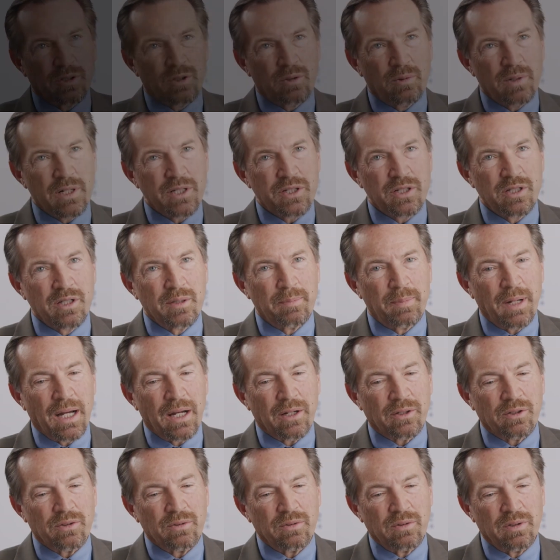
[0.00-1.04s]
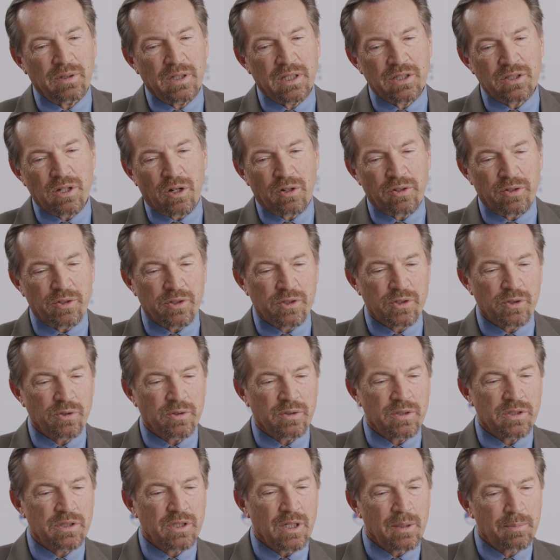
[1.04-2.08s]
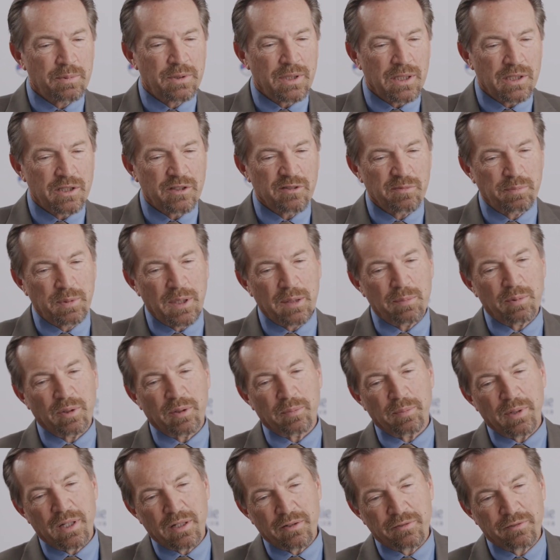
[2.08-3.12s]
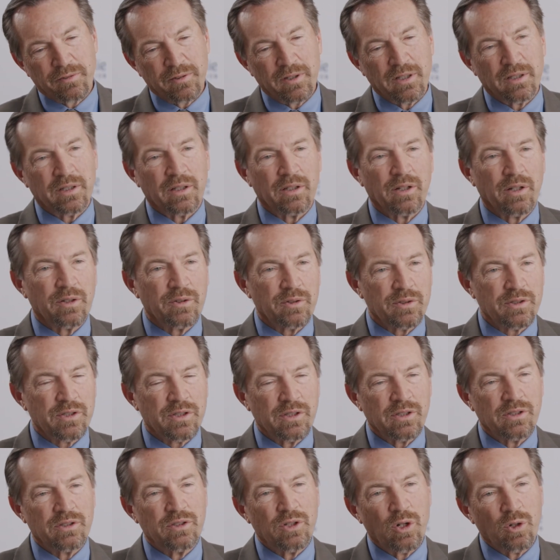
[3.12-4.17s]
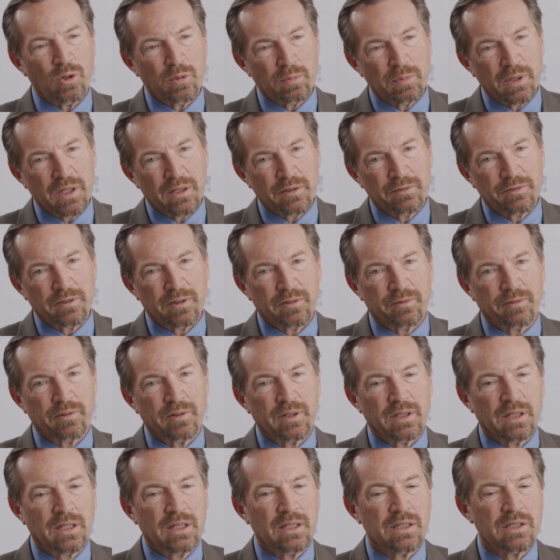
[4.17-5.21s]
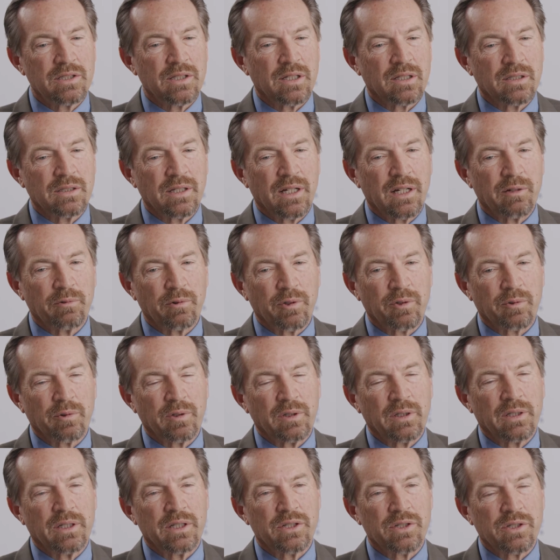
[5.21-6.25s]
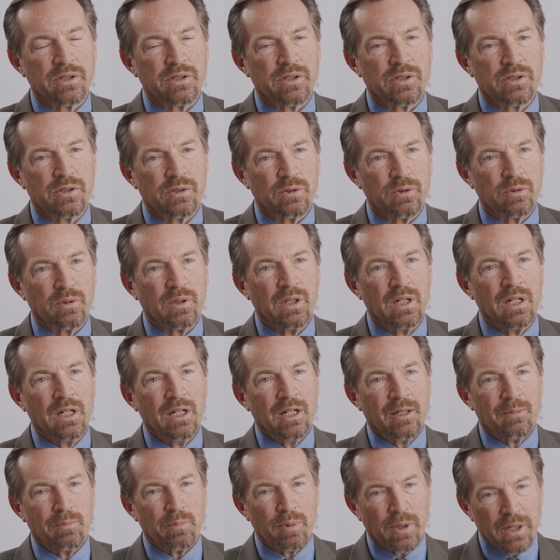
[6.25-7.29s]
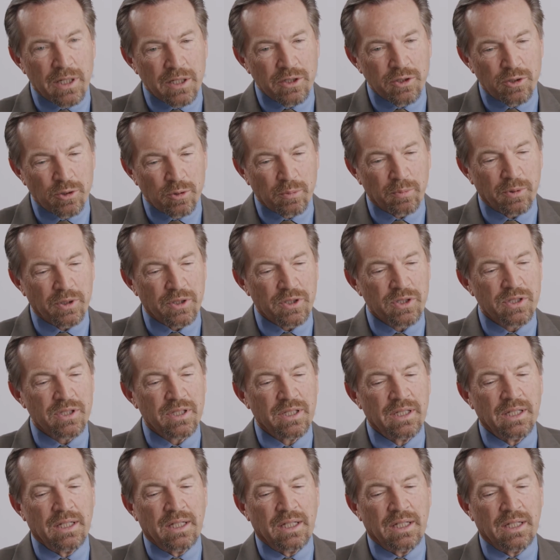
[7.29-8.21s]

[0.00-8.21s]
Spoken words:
question about are there certain subsets of people that benefit and others that don't benefit from the ketogenic diet with relation to brain tumors,